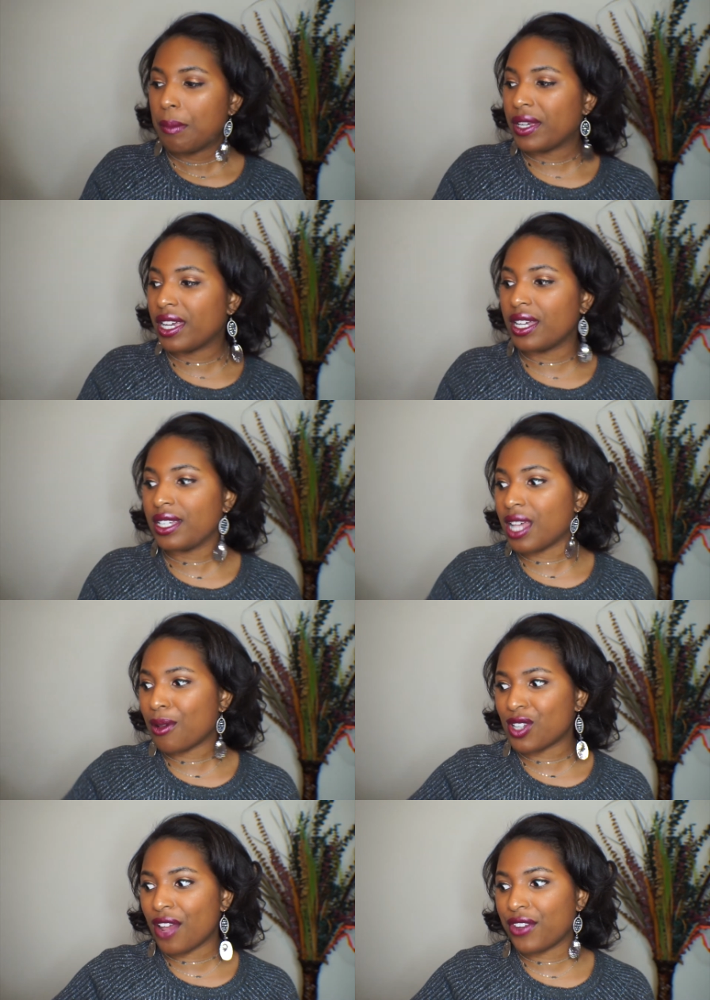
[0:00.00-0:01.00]
because I
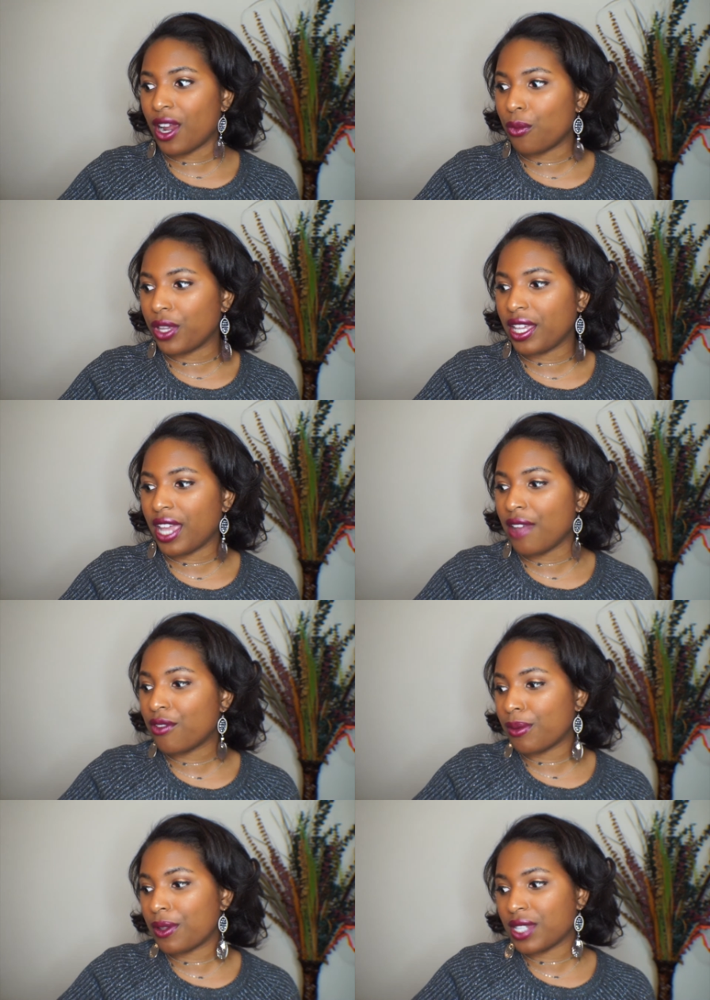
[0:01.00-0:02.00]
was trying to figure out where they came
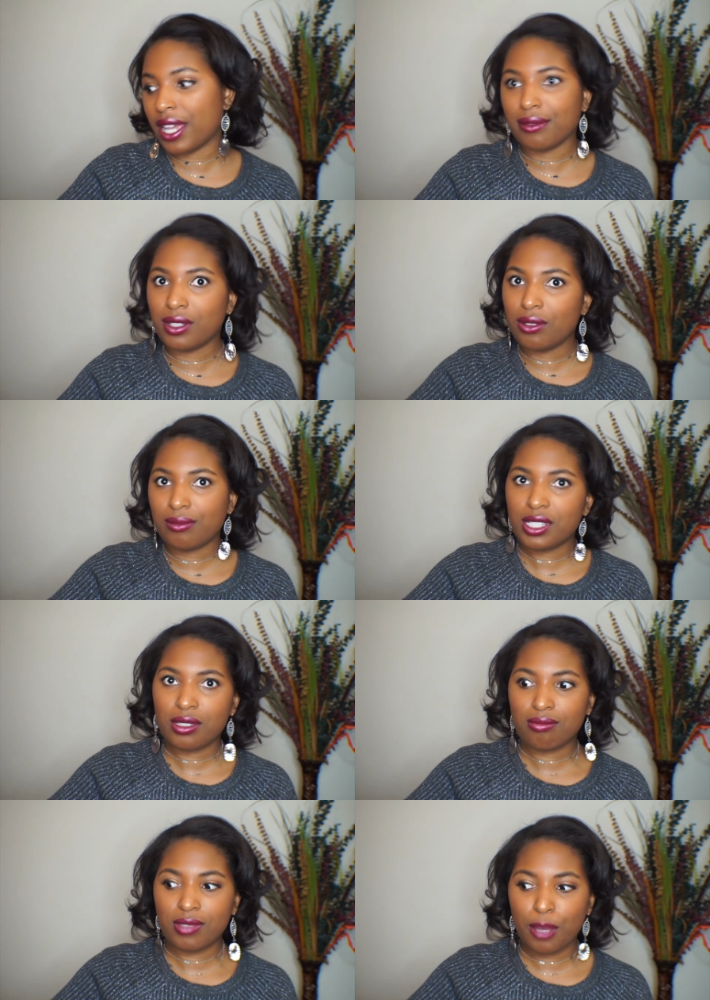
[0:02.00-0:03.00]
from. I was like, oh,
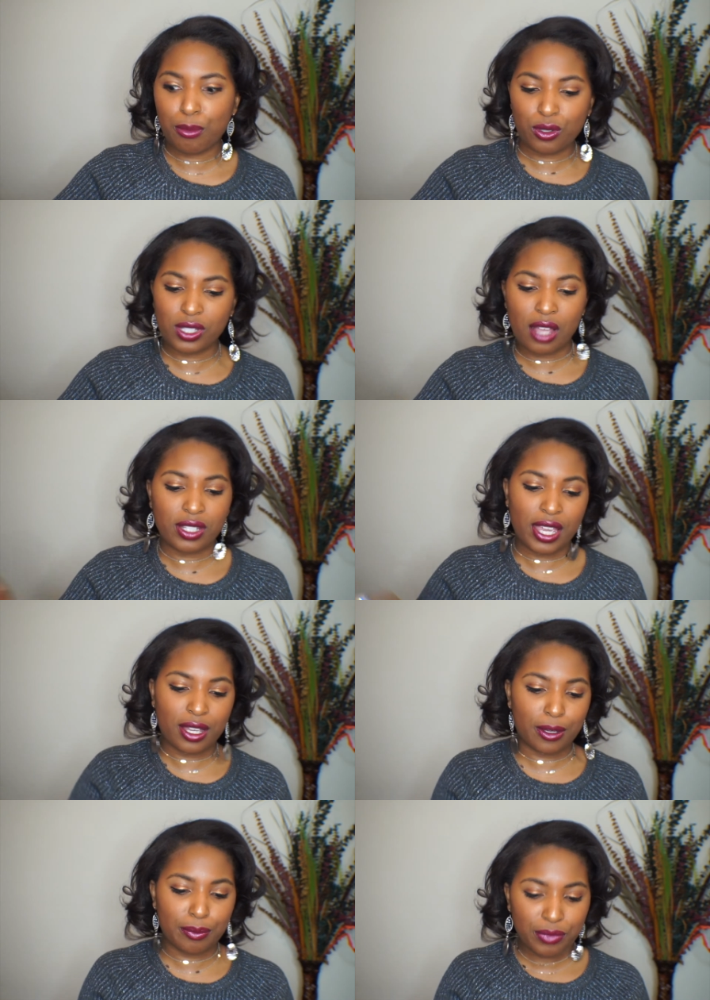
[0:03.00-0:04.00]
just samples, I'll take
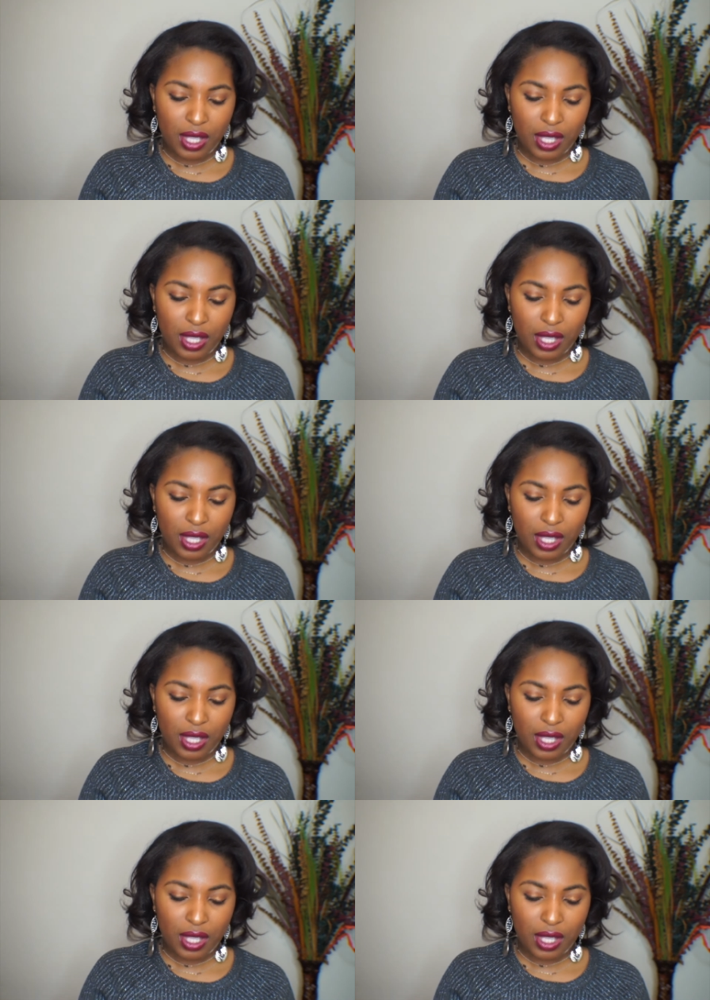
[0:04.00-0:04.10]
them.